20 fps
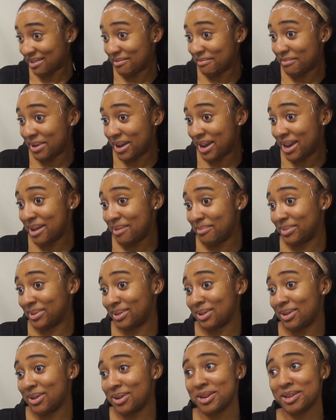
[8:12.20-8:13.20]
Babes,
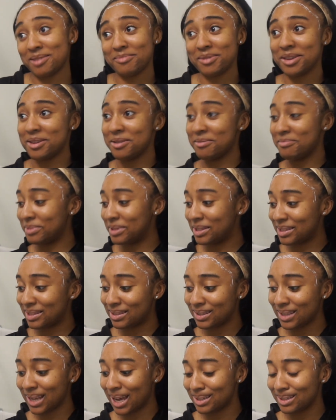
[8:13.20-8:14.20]
honey
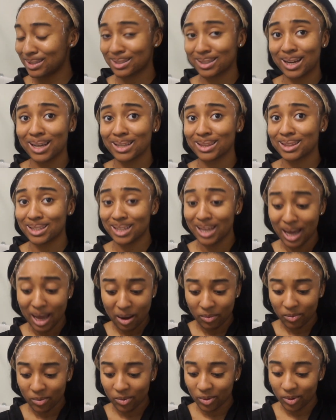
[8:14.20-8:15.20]
babes. I just got the,
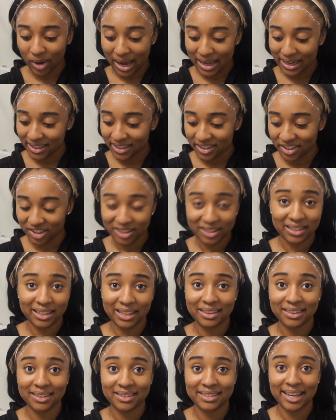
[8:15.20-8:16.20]
well, I didn't just
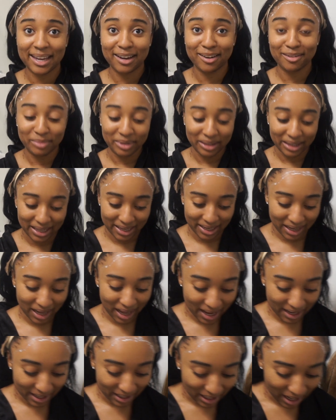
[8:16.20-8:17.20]
get this hair, but like
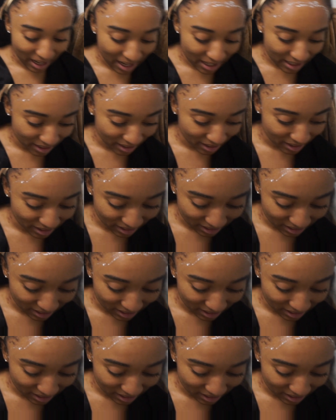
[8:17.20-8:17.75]
I got it